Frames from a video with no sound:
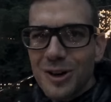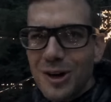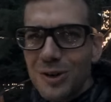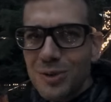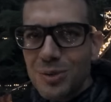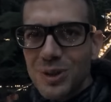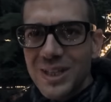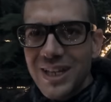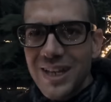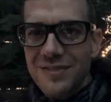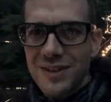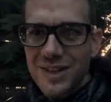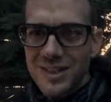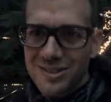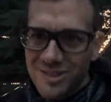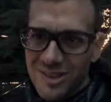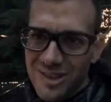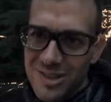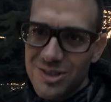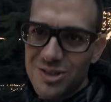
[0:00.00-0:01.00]
God will give
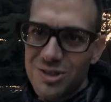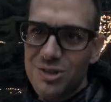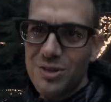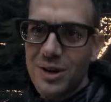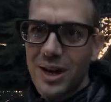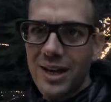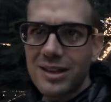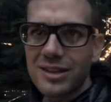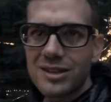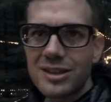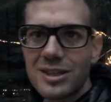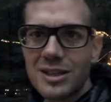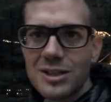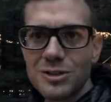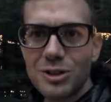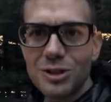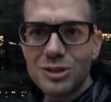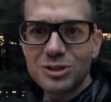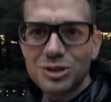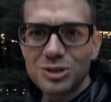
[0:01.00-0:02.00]
us the strength
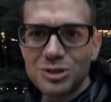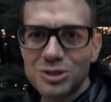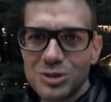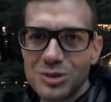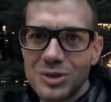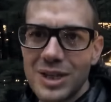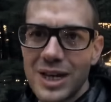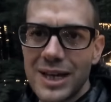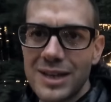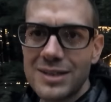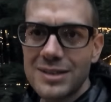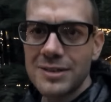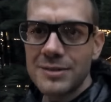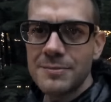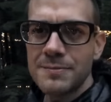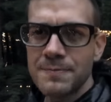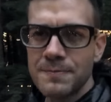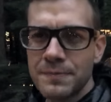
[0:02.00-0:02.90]
not to do that.